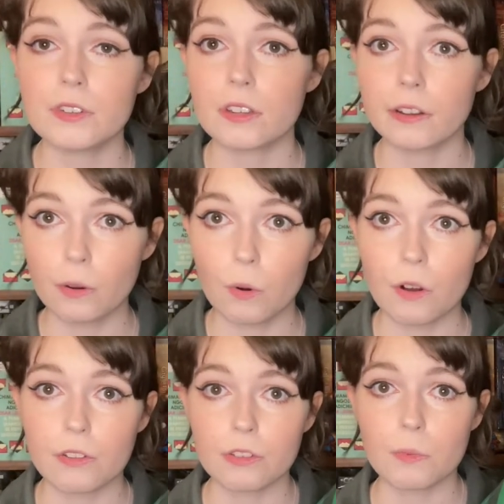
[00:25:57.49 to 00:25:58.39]
to the
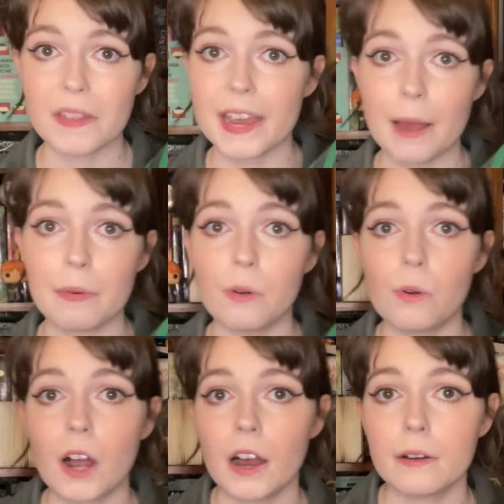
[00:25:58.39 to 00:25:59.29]
north where the
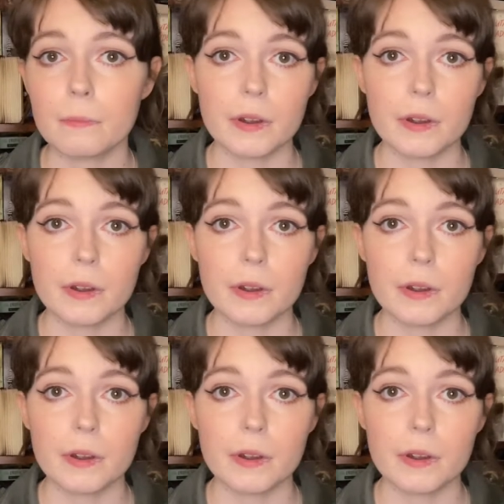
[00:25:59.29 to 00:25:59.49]
capital can't